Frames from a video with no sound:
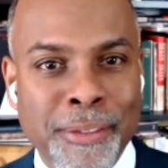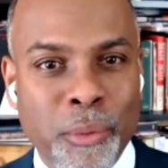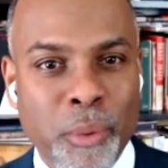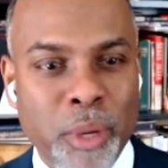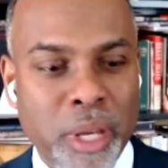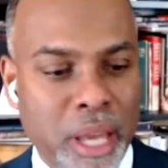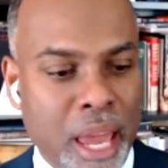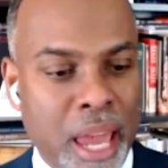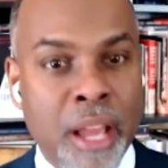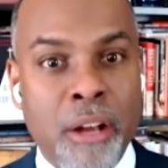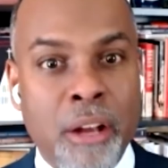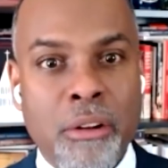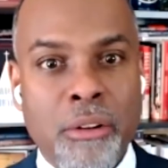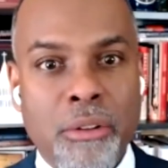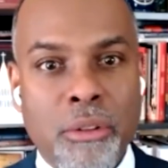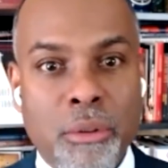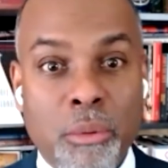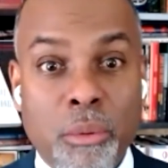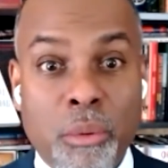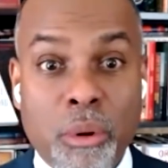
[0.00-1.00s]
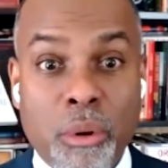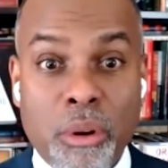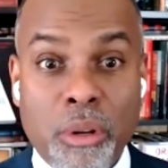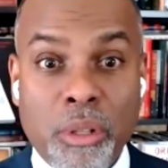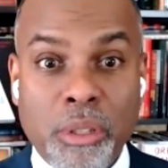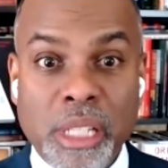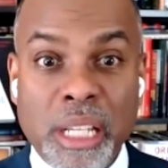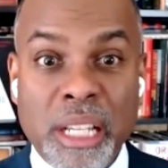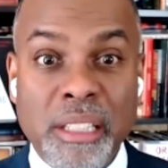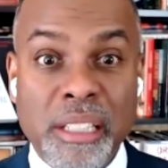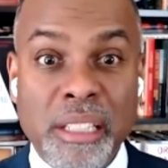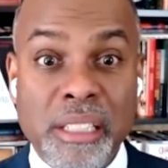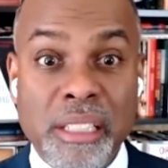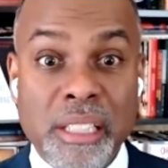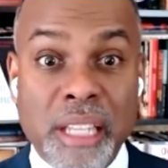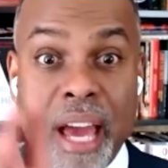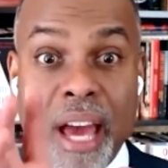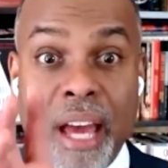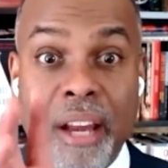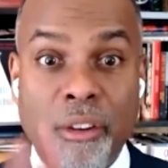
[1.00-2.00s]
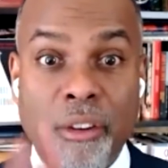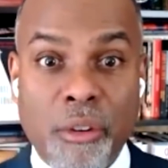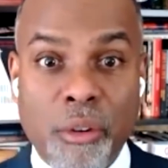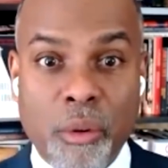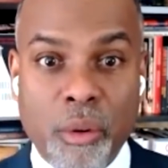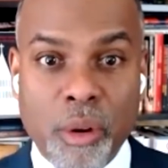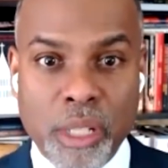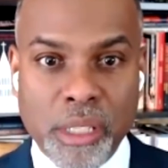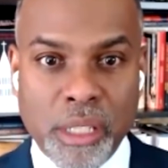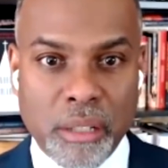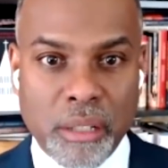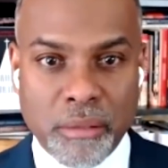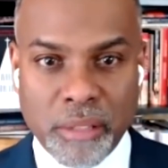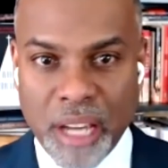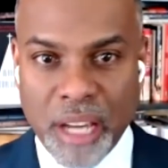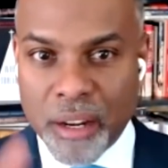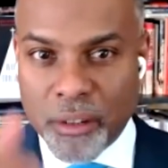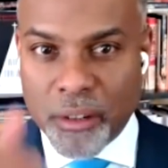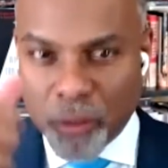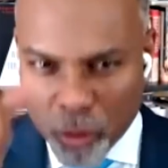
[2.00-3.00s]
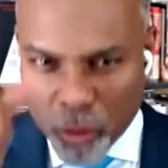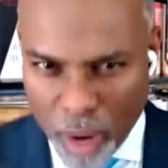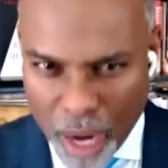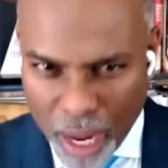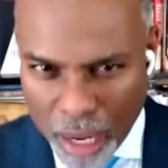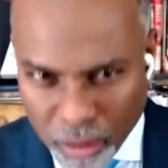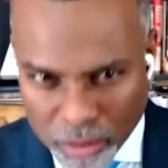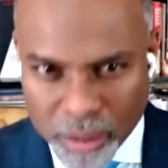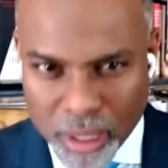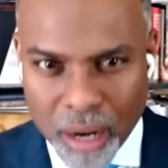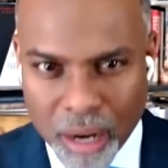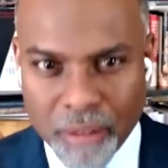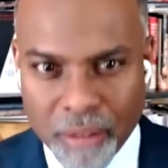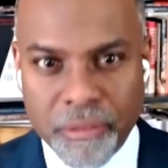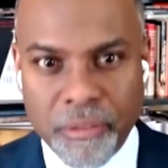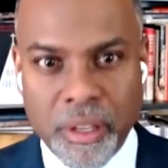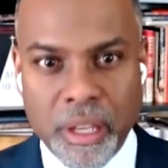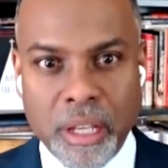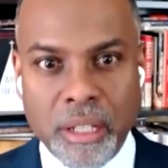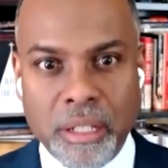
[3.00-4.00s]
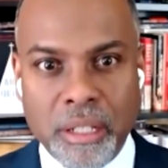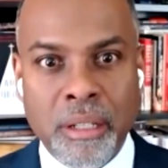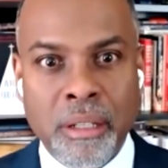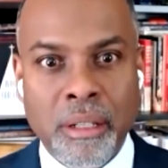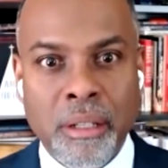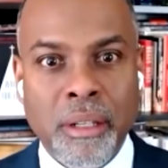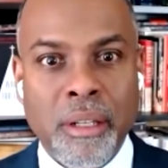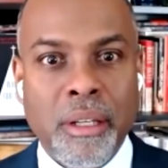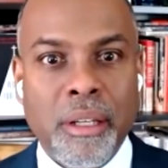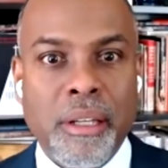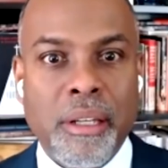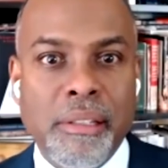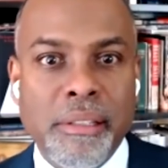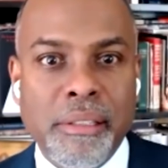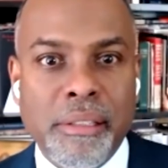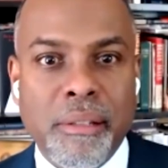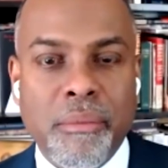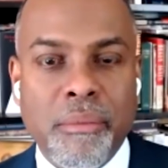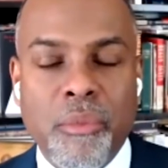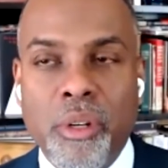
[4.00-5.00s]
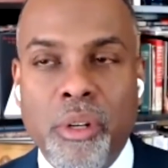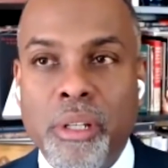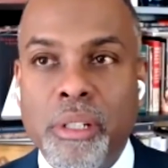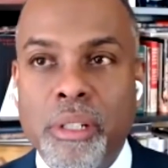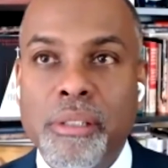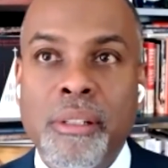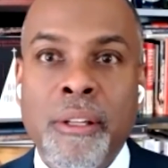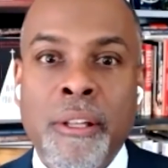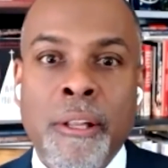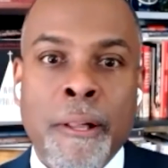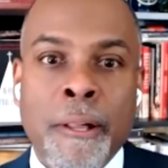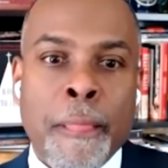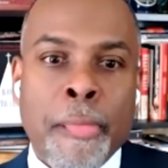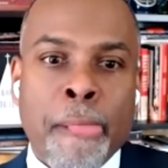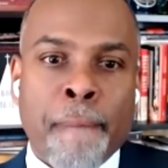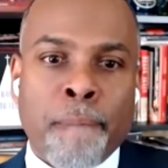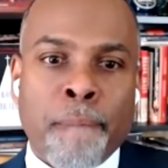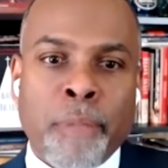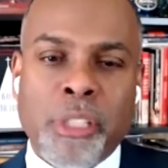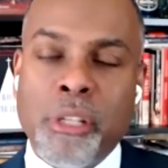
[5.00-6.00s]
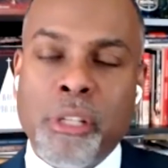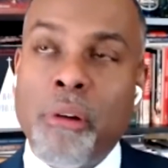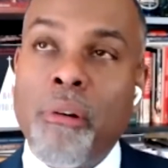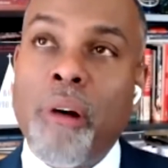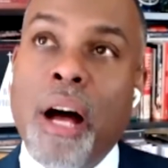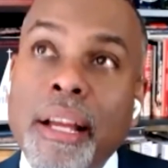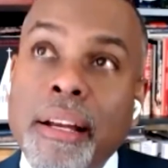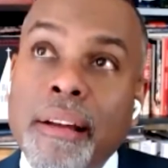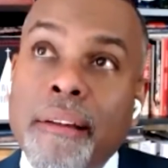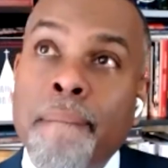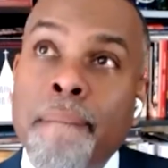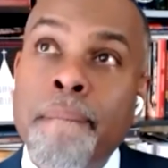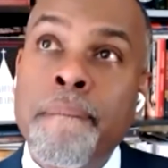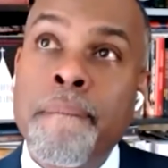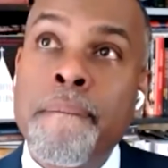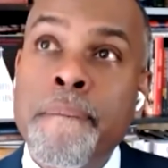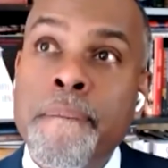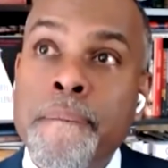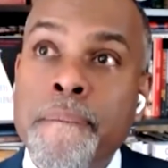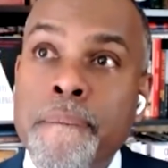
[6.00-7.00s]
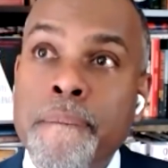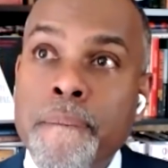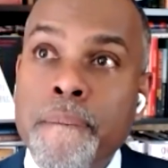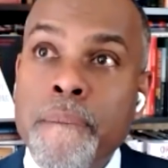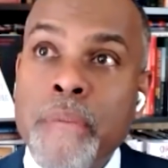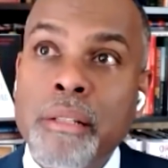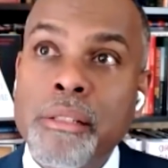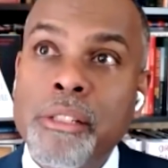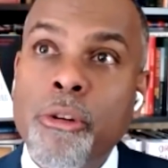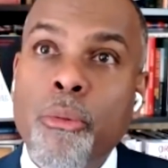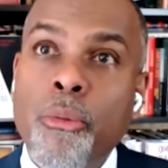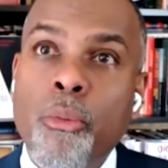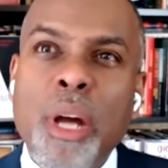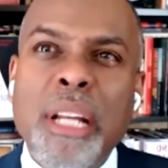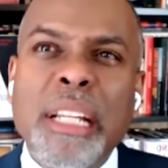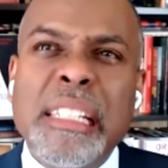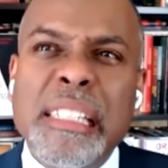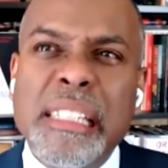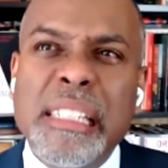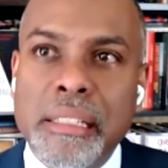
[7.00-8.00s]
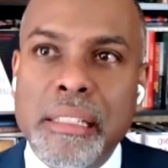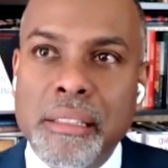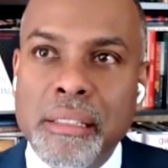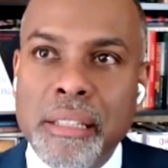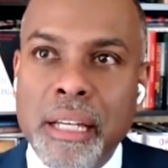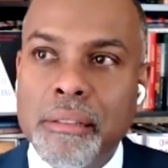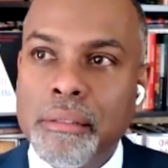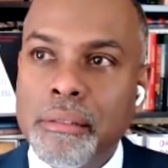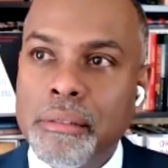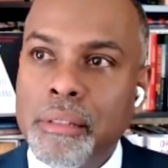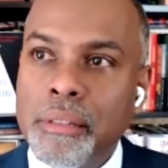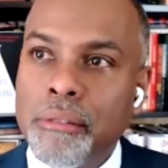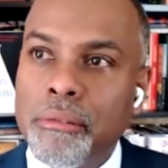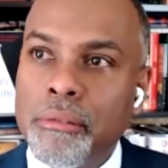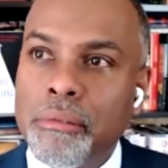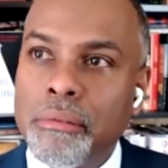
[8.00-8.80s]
So we anchor the world in these categories that kind of ground our feet in some ways. So what is it that